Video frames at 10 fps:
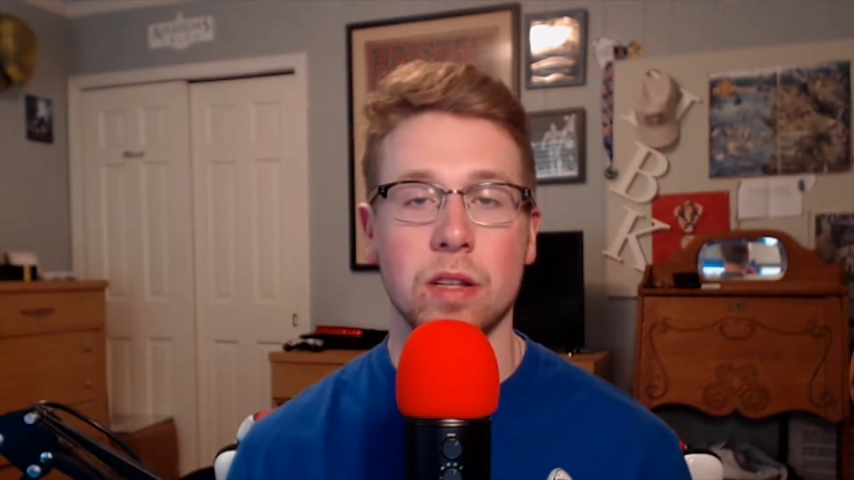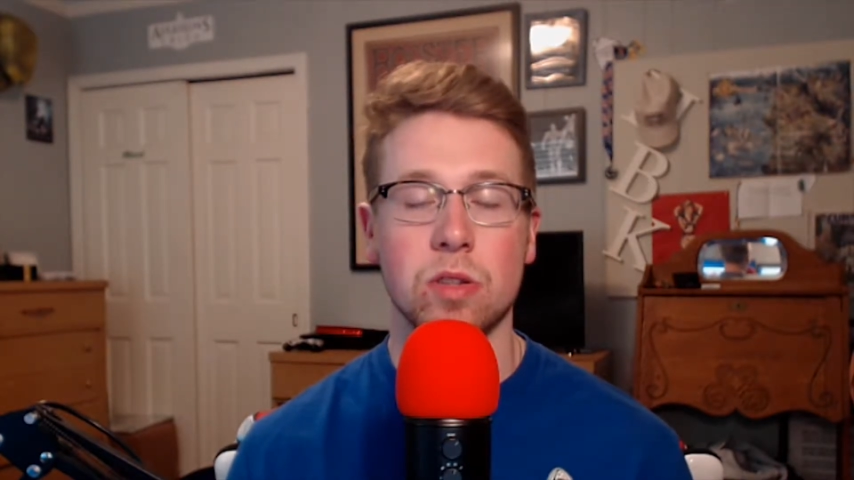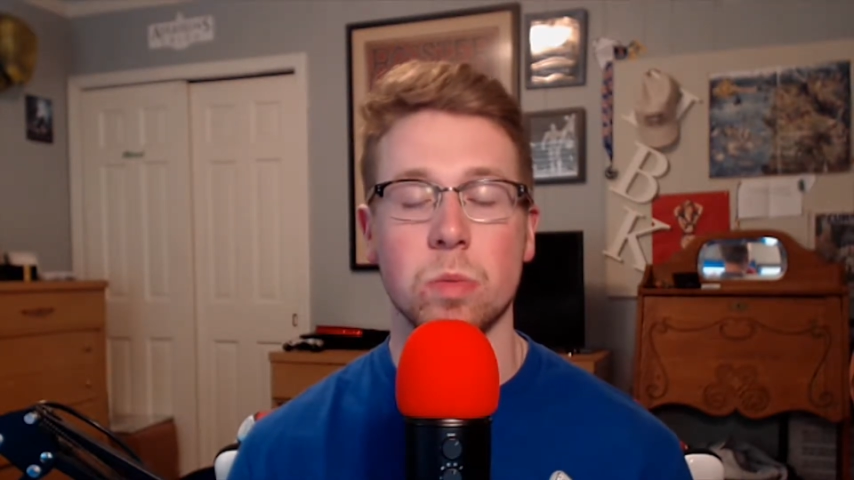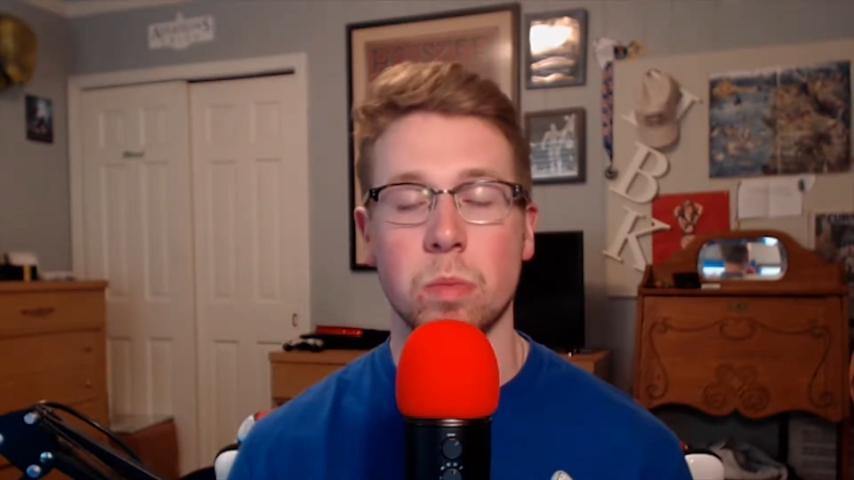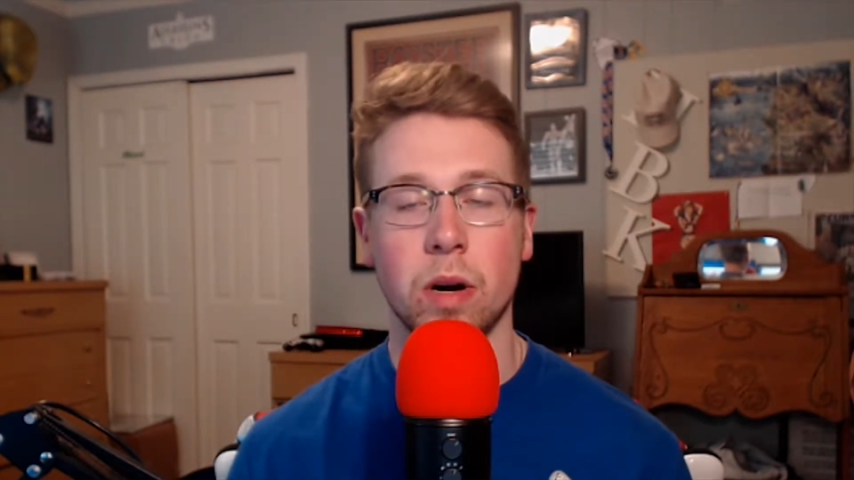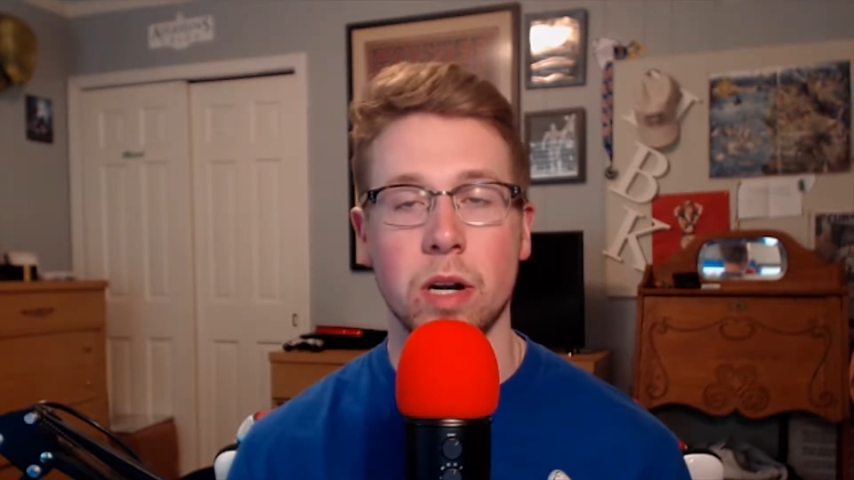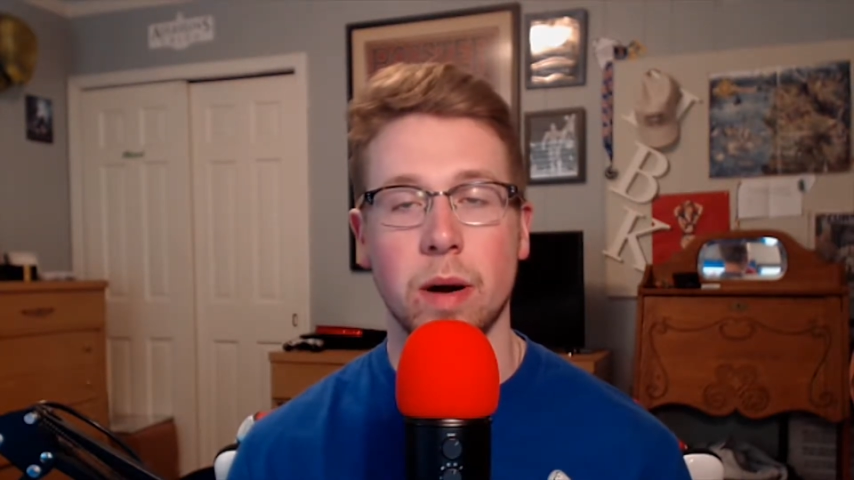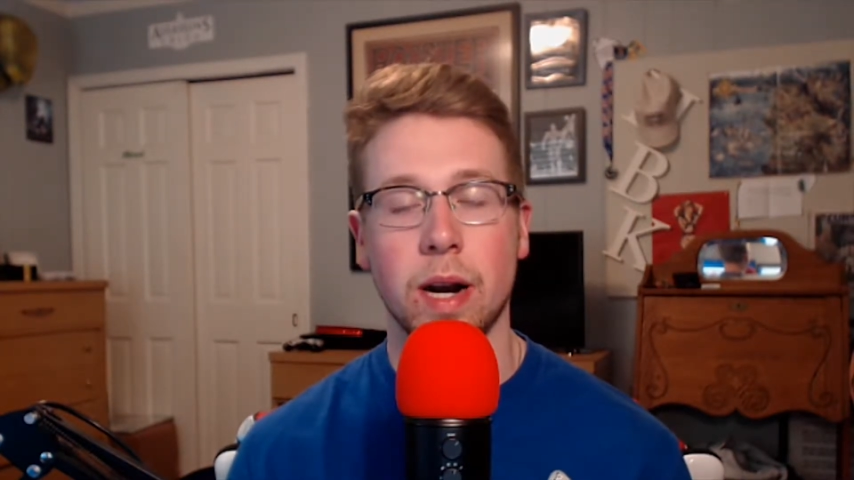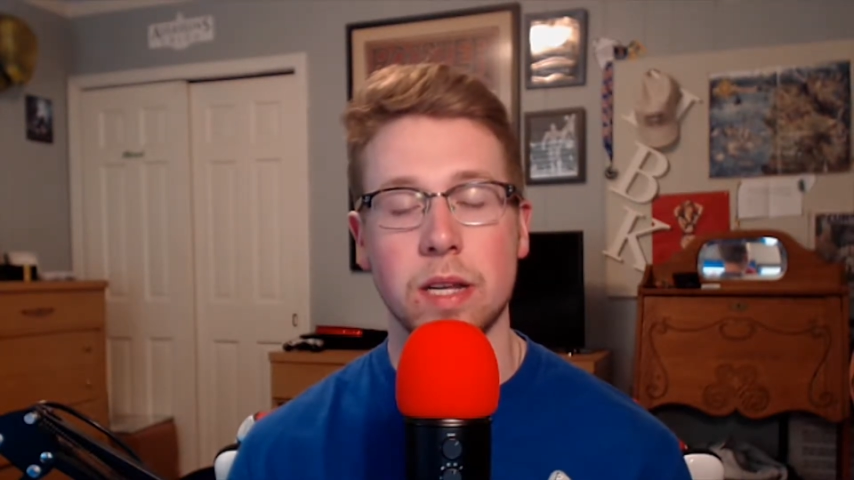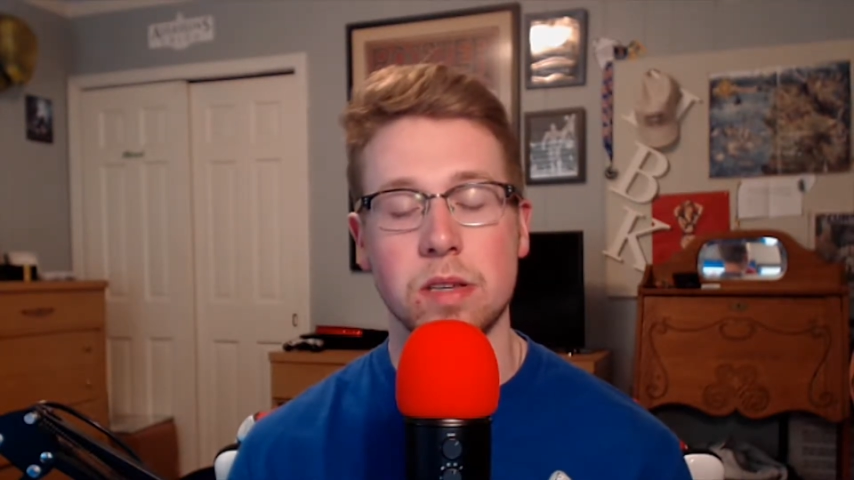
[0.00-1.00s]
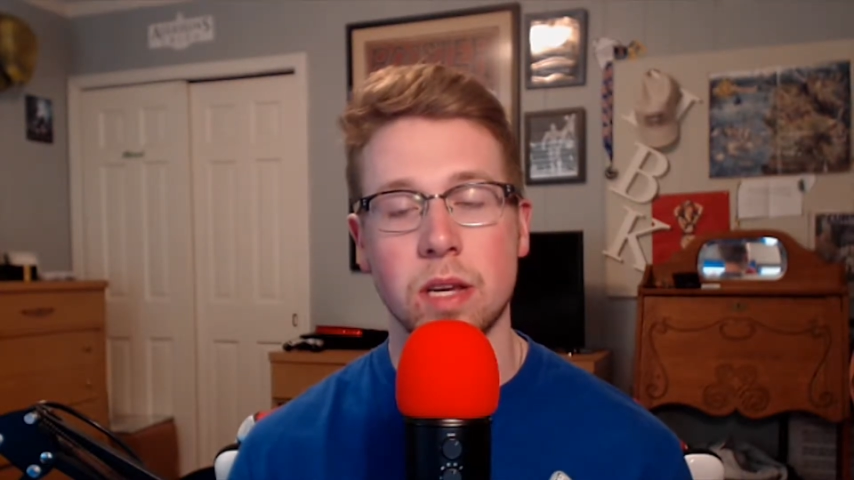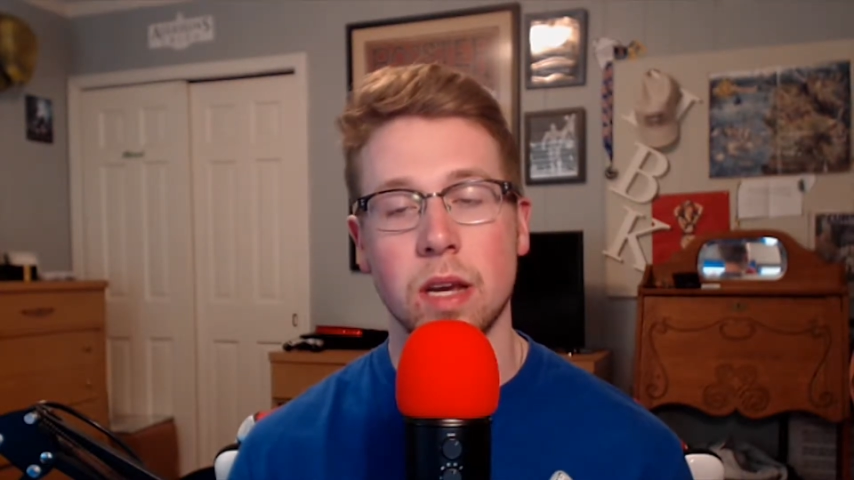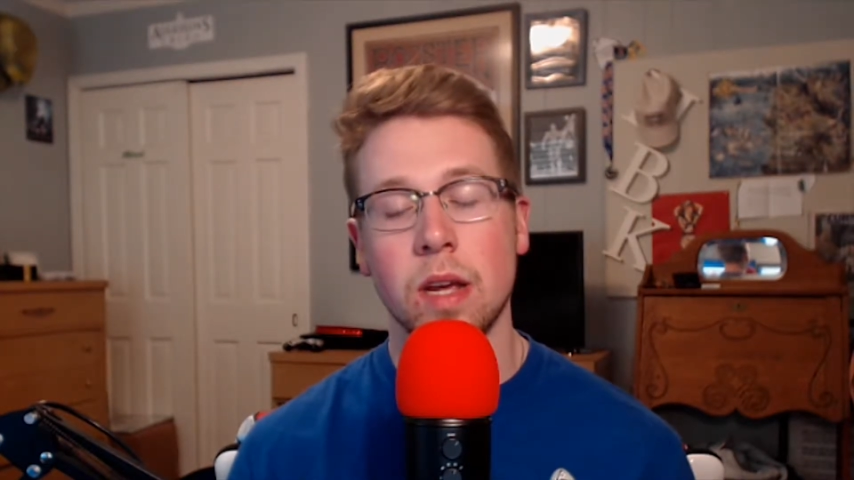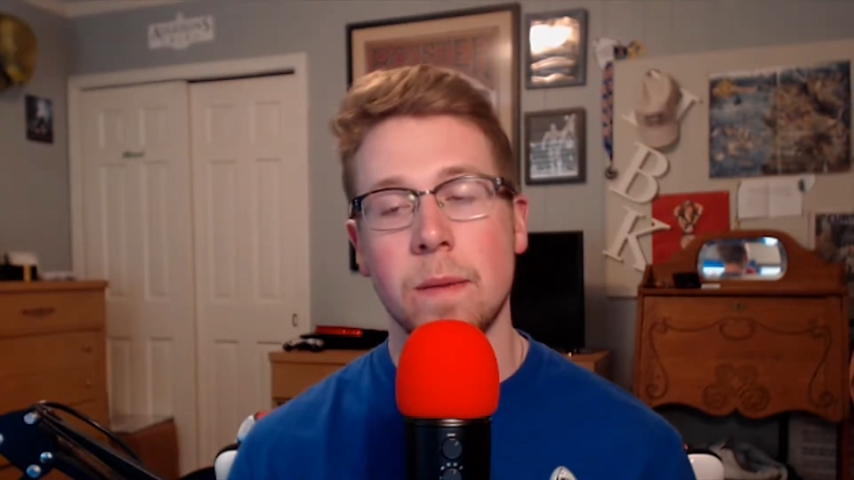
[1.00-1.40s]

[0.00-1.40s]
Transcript: and Super Mario Odyssey.